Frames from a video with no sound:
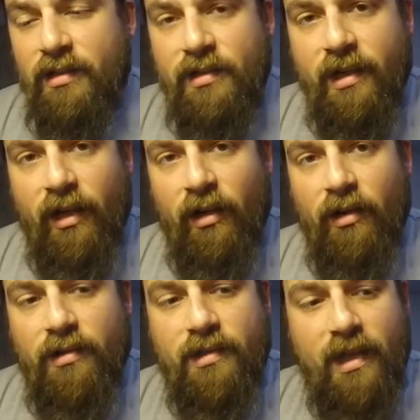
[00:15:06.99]

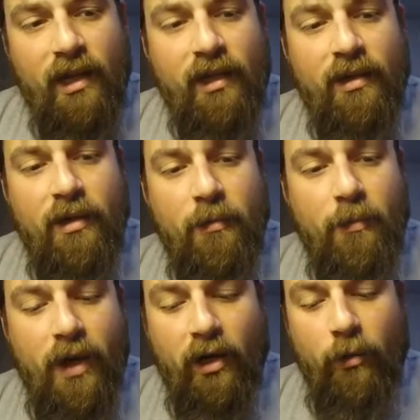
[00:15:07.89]
Stella
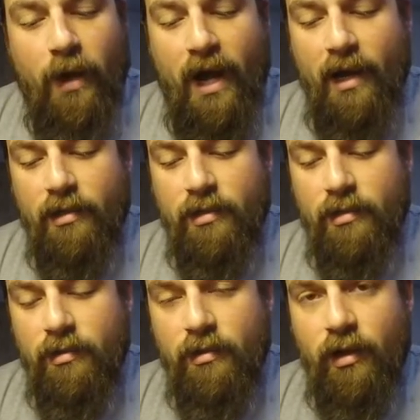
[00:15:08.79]
barrel
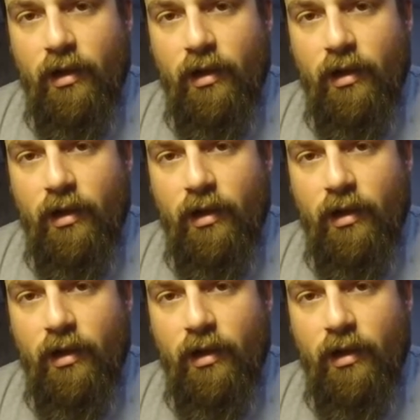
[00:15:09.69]
backs.